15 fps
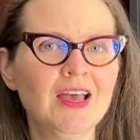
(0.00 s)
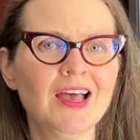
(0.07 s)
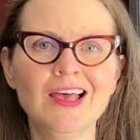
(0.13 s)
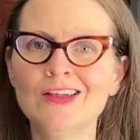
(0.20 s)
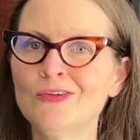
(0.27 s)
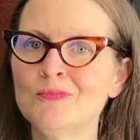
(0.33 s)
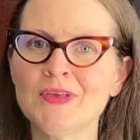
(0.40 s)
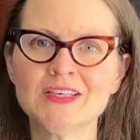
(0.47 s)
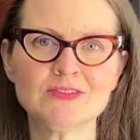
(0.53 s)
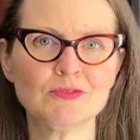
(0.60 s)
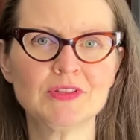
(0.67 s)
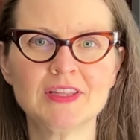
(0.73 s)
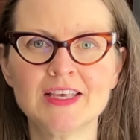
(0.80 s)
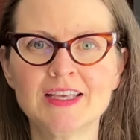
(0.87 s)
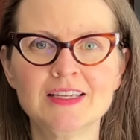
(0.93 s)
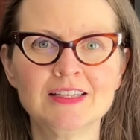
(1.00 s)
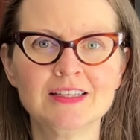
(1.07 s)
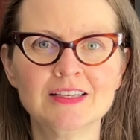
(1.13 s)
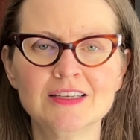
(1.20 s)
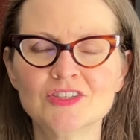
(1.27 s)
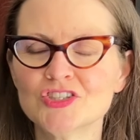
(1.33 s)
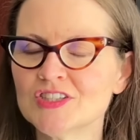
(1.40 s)
I don't mess with it.
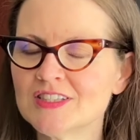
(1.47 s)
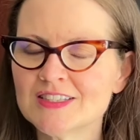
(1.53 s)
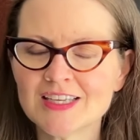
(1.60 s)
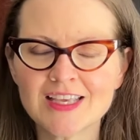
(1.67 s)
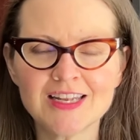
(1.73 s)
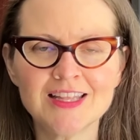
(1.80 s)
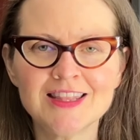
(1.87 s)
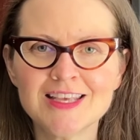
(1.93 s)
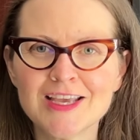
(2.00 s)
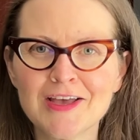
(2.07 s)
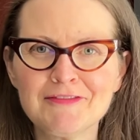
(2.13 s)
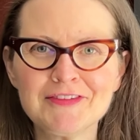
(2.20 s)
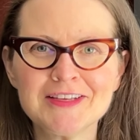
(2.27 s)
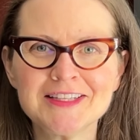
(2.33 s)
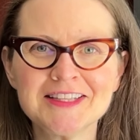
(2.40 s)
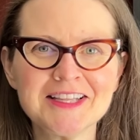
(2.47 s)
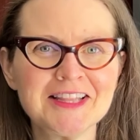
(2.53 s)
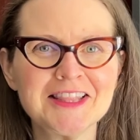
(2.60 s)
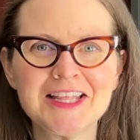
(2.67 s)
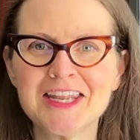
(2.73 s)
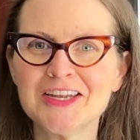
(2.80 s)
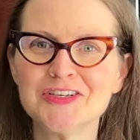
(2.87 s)
Just stick it in the oven,
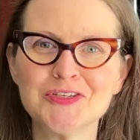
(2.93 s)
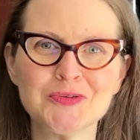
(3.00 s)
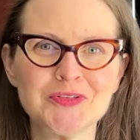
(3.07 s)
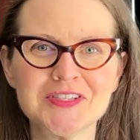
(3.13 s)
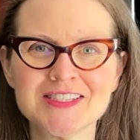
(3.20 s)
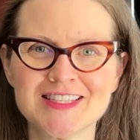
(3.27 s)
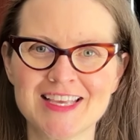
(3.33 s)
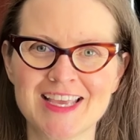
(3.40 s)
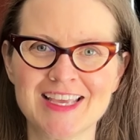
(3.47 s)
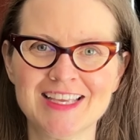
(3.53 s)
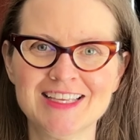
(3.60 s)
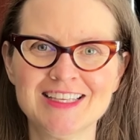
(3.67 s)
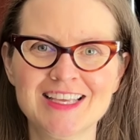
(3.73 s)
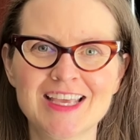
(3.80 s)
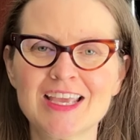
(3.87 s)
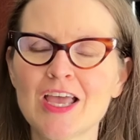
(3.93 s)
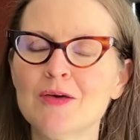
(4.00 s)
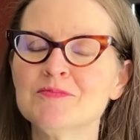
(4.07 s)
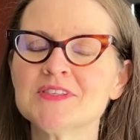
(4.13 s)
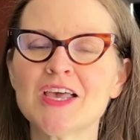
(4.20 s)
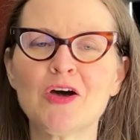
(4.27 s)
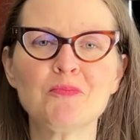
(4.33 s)
let it do its thing. It
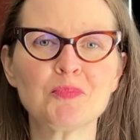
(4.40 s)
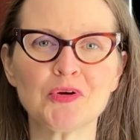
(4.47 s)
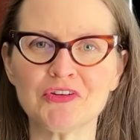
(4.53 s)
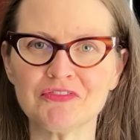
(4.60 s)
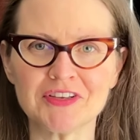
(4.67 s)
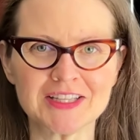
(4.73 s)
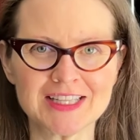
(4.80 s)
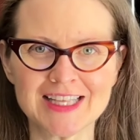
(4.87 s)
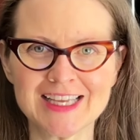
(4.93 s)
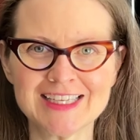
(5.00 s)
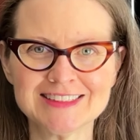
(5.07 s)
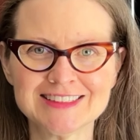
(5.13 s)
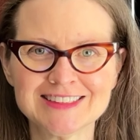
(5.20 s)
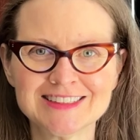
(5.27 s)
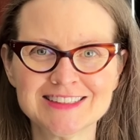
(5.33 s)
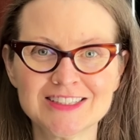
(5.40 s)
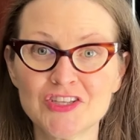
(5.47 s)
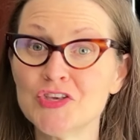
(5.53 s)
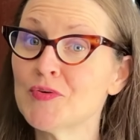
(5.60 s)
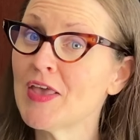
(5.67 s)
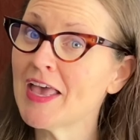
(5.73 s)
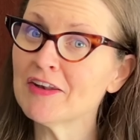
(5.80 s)
comes out perfectly.
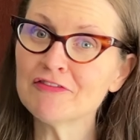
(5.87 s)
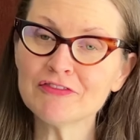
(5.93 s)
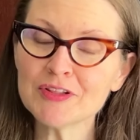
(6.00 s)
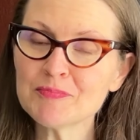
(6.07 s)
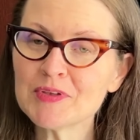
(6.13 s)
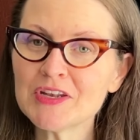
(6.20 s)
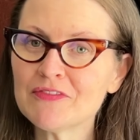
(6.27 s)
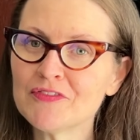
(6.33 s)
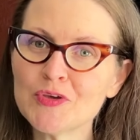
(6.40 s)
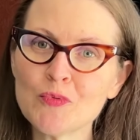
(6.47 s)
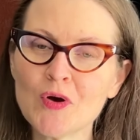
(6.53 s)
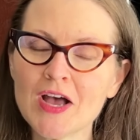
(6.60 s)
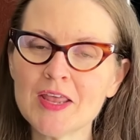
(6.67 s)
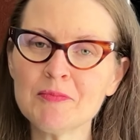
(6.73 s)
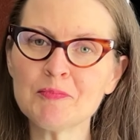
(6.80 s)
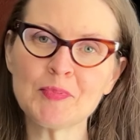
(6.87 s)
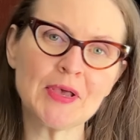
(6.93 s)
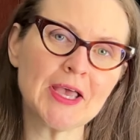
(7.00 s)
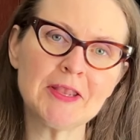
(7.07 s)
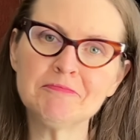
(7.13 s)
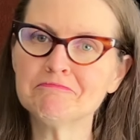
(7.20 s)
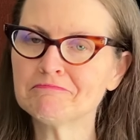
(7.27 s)
You can flip it if you want,
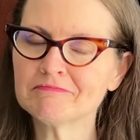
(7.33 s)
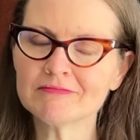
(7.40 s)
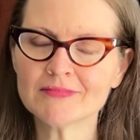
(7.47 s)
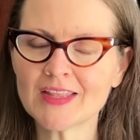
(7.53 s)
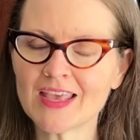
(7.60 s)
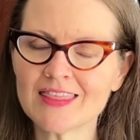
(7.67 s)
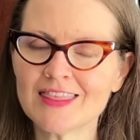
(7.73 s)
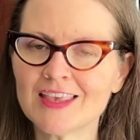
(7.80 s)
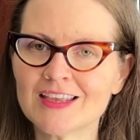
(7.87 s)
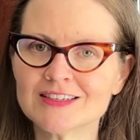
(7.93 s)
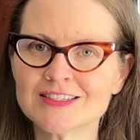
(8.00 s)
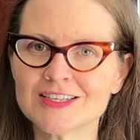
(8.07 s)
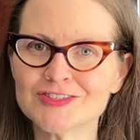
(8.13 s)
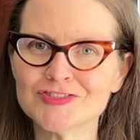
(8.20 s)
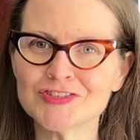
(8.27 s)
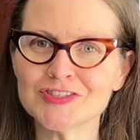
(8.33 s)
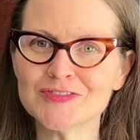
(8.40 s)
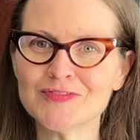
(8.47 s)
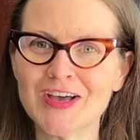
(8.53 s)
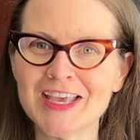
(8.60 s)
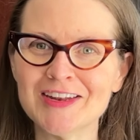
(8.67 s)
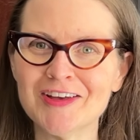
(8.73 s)
but I think it does just
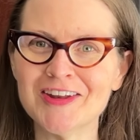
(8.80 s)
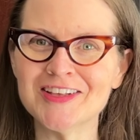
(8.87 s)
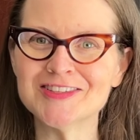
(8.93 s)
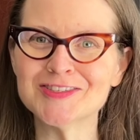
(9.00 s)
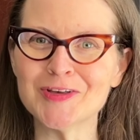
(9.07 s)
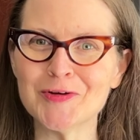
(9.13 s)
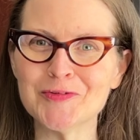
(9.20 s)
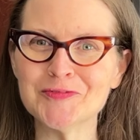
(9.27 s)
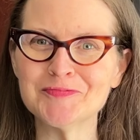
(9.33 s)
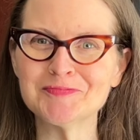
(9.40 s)
fine on its own.